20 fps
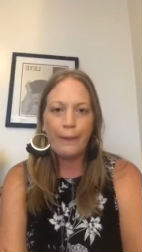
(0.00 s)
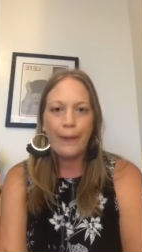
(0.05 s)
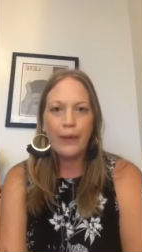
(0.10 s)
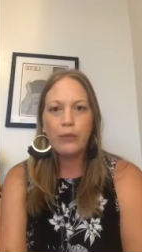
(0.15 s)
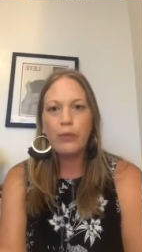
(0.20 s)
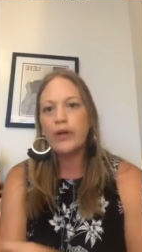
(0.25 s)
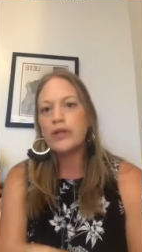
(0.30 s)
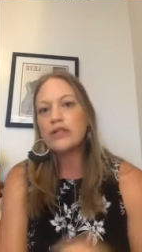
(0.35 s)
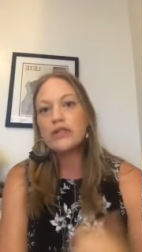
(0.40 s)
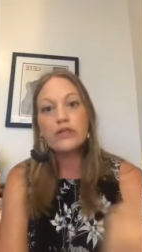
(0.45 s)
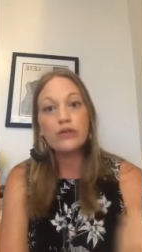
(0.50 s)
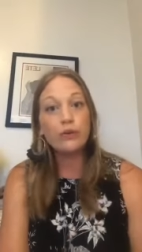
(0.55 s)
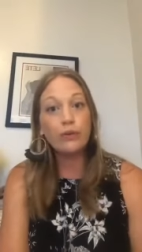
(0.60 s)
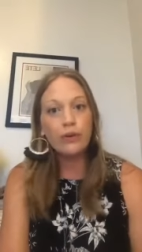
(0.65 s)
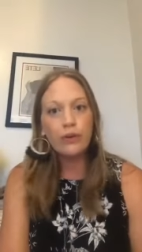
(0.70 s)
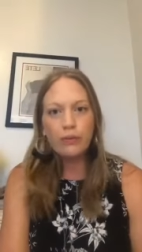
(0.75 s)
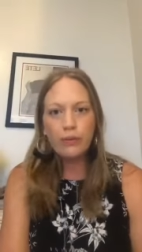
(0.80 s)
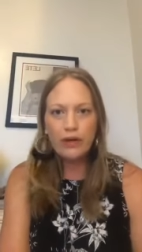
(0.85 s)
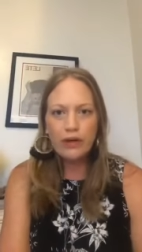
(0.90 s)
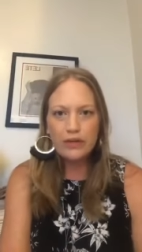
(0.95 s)
what do we
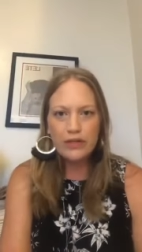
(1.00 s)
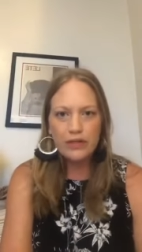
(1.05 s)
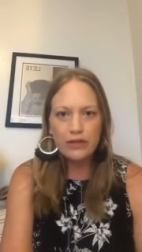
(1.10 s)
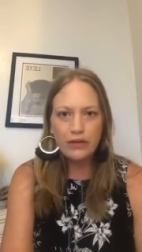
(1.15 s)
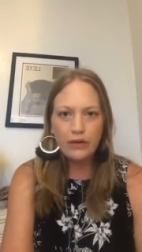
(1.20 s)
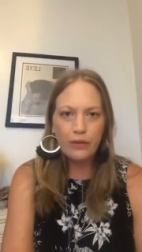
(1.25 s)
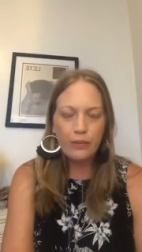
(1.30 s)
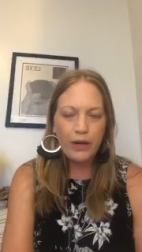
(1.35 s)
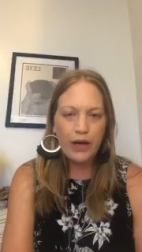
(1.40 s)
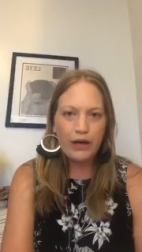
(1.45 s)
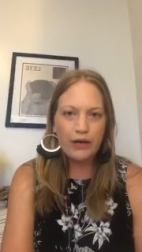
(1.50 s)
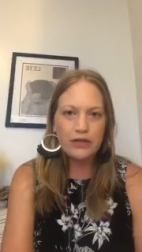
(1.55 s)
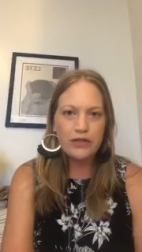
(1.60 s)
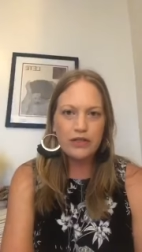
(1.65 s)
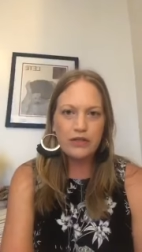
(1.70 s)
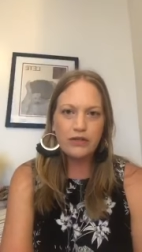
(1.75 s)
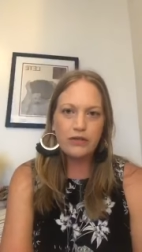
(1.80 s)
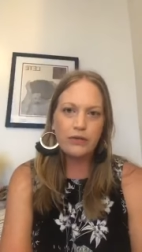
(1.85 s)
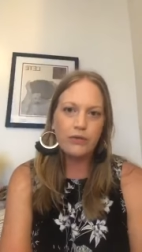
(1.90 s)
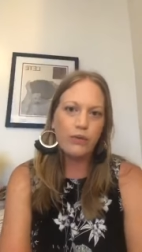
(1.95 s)
want to go back
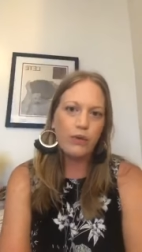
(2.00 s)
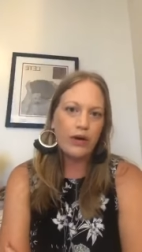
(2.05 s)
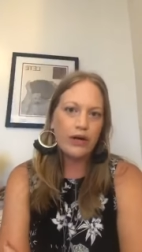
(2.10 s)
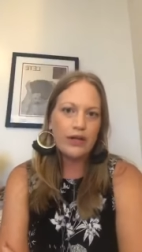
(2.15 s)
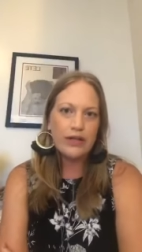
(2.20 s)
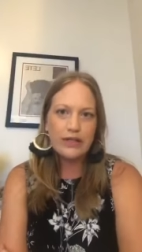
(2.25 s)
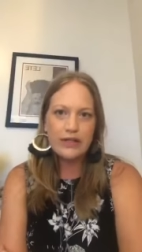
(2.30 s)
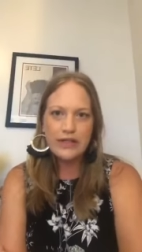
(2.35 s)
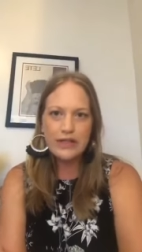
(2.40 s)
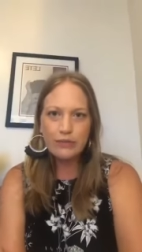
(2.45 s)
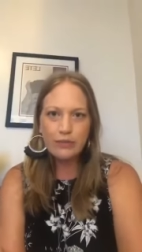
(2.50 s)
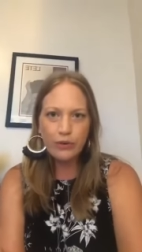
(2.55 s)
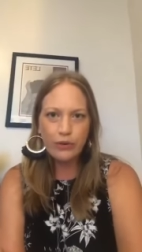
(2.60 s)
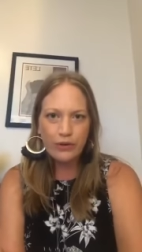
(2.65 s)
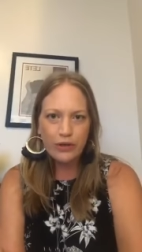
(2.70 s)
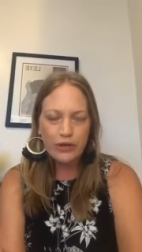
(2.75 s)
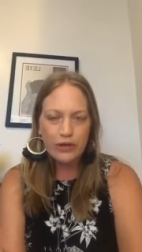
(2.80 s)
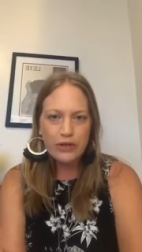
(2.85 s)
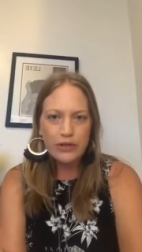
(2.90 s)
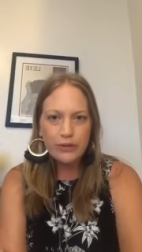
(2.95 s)
to? What is
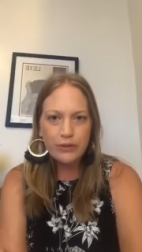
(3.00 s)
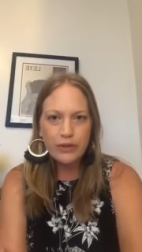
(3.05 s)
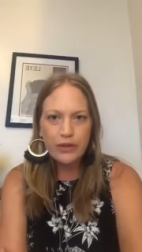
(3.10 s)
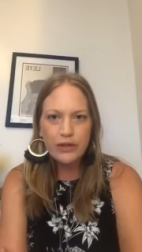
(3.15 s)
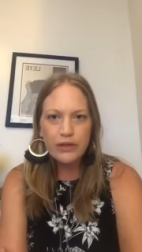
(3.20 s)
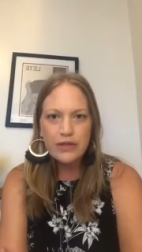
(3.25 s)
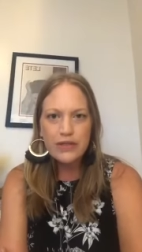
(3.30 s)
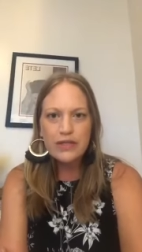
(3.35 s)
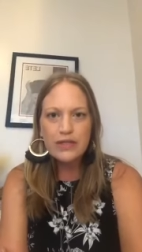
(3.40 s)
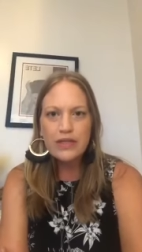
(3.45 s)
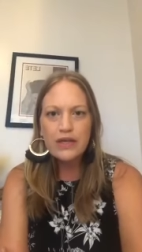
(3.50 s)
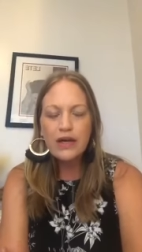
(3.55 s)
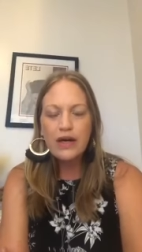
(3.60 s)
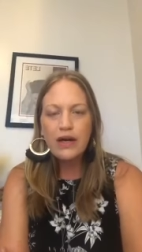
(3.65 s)
important to us?